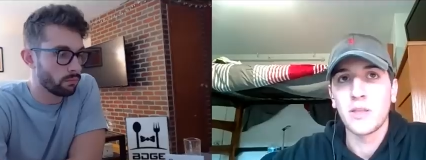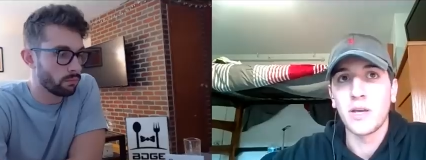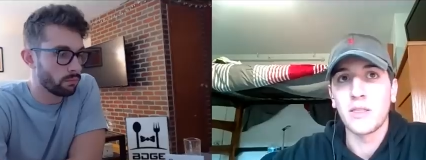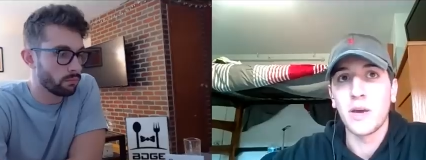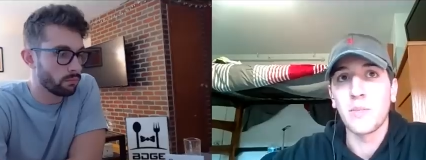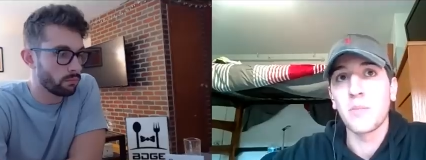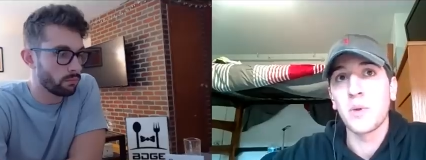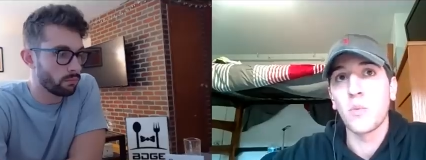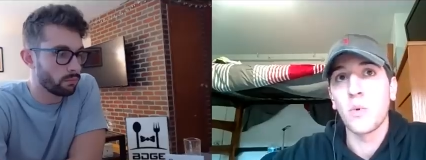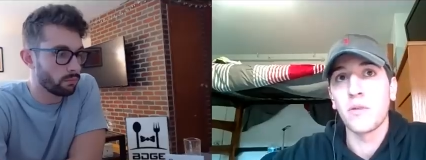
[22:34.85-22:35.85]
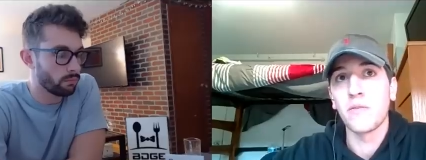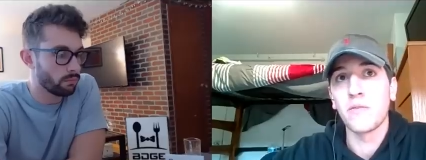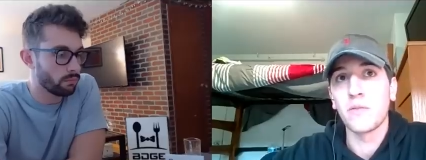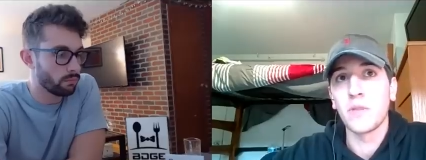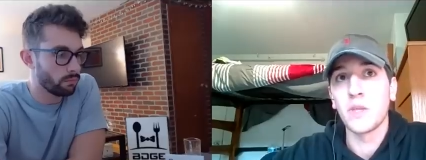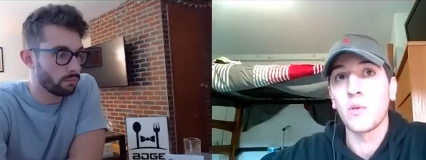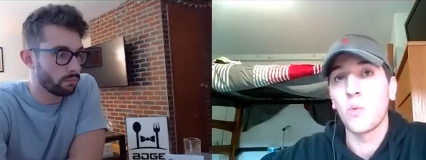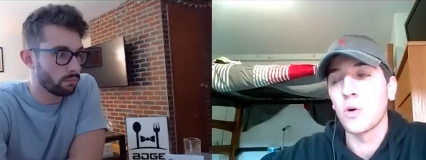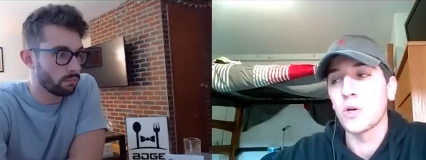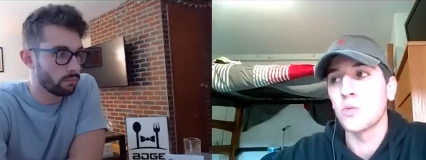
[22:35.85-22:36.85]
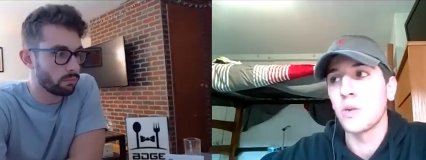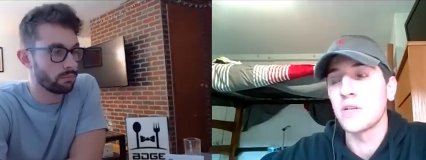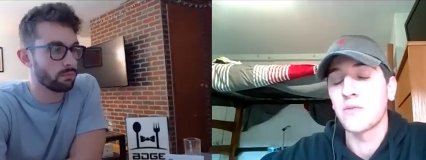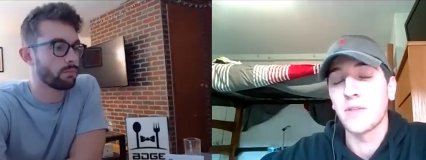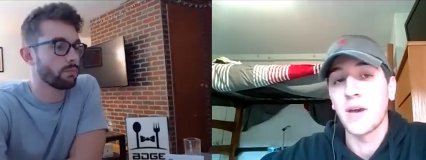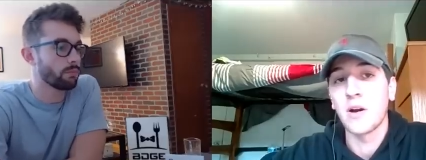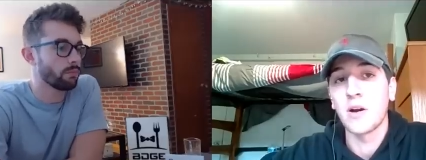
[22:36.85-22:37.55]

Speaker 1: that that might be one of like the worst weeks for that